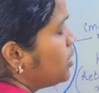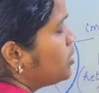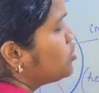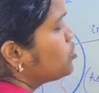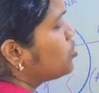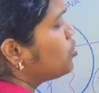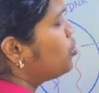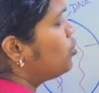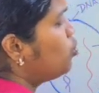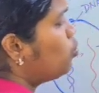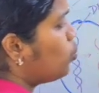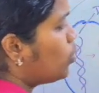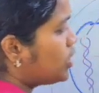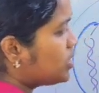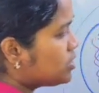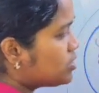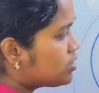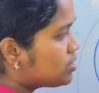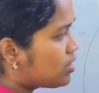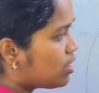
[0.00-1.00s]
So,
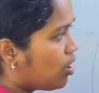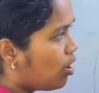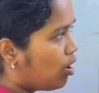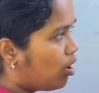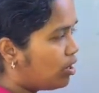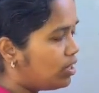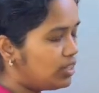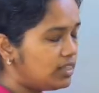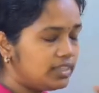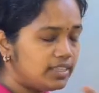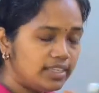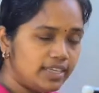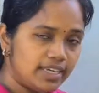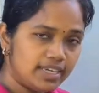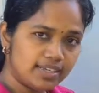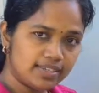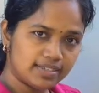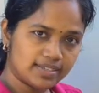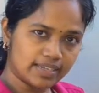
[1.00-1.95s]
once all these